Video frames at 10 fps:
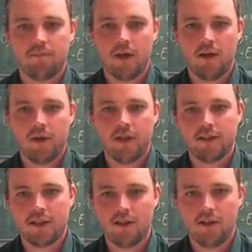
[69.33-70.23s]
public,
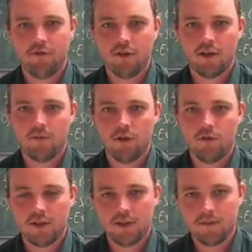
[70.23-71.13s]
scientific
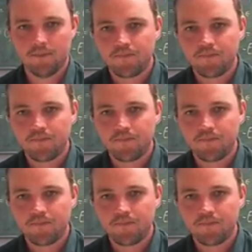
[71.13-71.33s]
community,